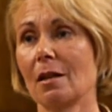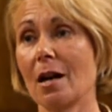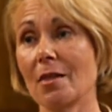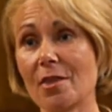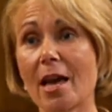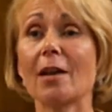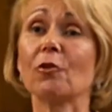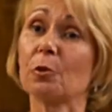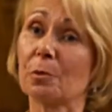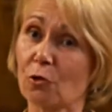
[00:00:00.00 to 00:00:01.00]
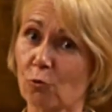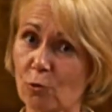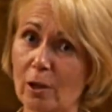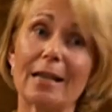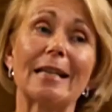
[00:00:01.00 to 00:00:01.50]
And then there was
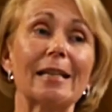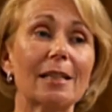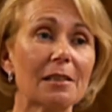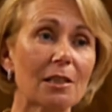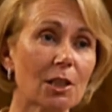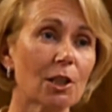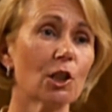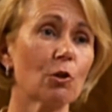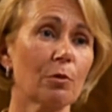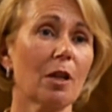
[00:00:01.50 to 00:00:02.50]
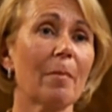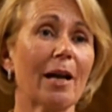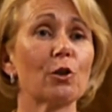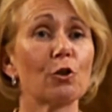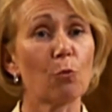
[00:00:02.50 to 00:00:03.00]
really a considerable
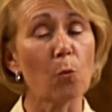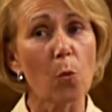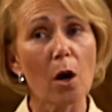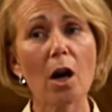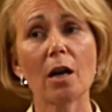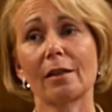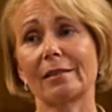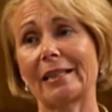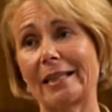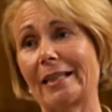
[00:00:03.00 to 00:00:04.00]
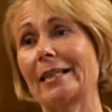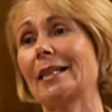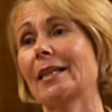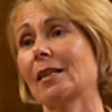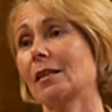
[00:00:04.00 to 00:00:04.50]
amount of work and
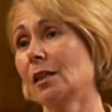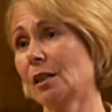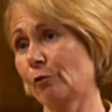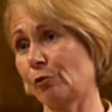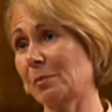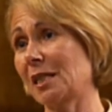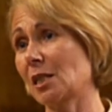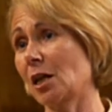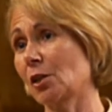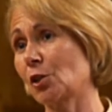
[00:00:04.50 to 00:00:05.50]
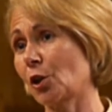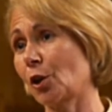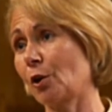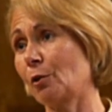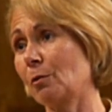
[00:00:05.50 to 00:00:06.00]
healing for me to
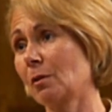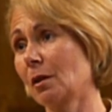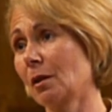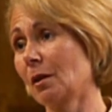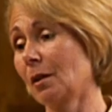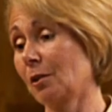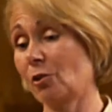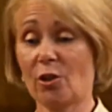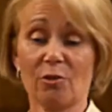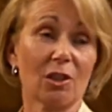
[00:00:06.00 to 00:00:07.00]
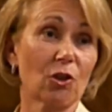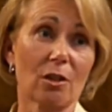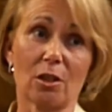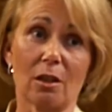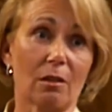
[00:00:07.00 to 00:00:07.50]
undergo, not only
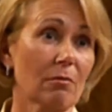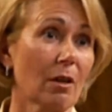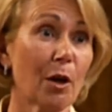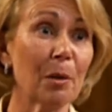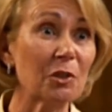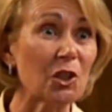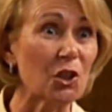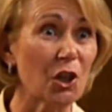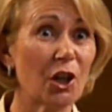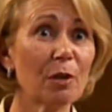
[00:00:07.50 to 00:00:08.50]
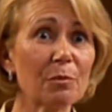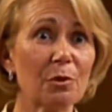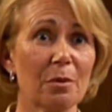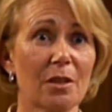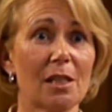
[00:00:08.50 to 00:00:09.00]
just to come to terms
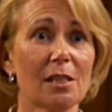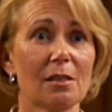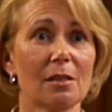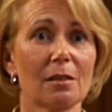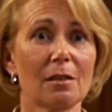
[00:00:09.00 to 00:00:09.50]
with it,